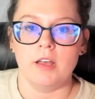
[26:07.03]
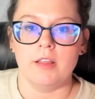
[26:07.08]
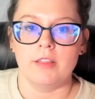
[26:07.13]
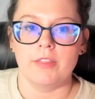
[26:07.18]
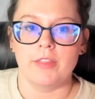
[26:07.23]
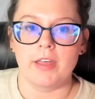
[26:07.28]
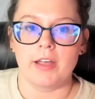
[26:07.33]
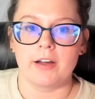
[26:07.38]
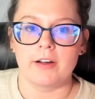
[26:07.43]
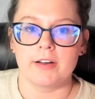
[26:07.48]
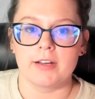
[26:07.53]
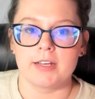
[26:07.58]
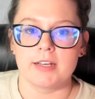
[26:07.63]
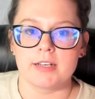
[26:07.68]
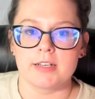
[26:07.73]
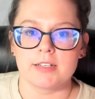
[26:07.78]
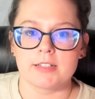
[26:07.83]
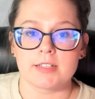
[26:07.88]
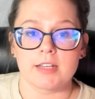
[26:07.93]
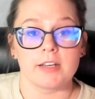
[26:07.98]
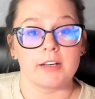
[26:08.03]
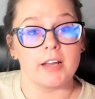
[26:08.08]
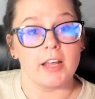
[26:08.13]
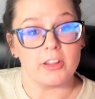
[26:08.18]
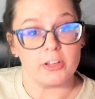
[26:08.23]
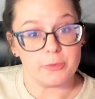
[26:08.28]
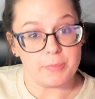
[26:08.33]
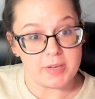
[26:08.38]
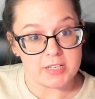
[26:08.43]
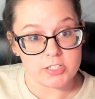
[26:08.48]
There is
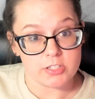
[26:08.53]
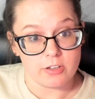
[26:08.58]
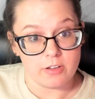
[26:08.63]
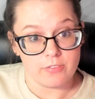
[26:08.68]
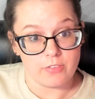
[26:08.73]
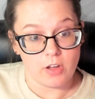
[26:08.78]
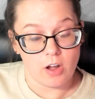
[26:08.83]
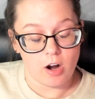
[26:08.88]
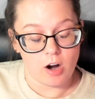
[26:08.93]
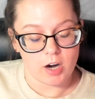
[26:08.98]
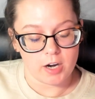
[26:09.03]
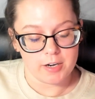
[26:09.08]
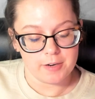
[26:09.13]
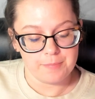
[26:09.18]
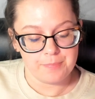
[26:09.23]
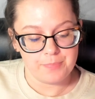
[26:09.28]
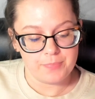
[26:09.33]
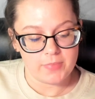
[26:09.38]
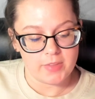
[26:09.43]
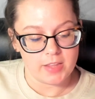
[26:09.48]
another muscle of the heart,